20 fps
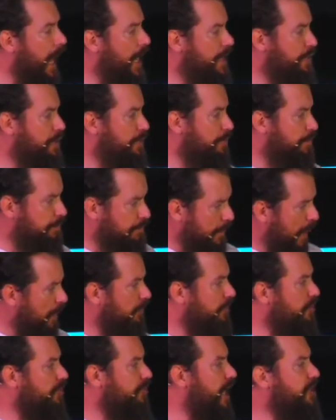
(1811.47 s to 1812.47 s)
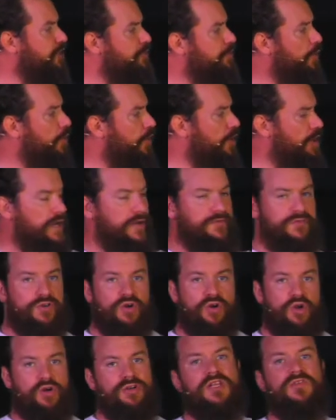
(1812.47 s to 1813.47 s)
and you'd mount your dashboard, and if
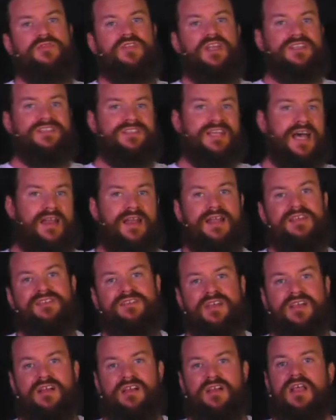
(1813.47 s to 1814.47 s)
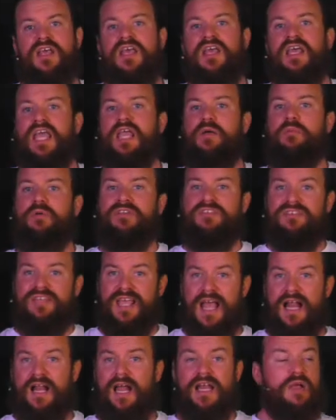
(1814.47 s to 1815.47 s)
you're lucky enough to get satellite signal, it would
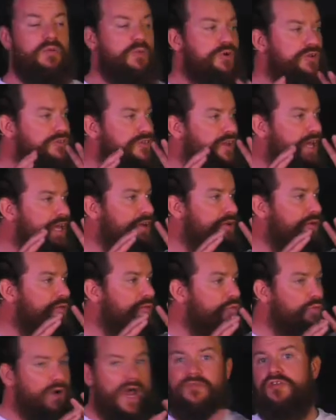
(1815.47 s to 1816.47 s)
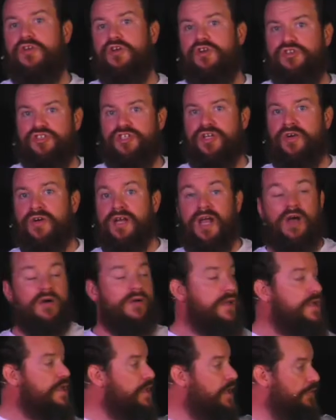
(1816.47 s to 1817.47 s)
tell, and it was like revolutionary.
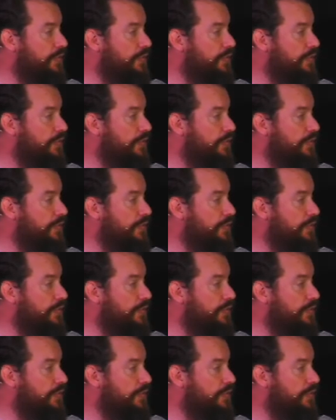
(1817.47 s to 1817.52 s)
Now,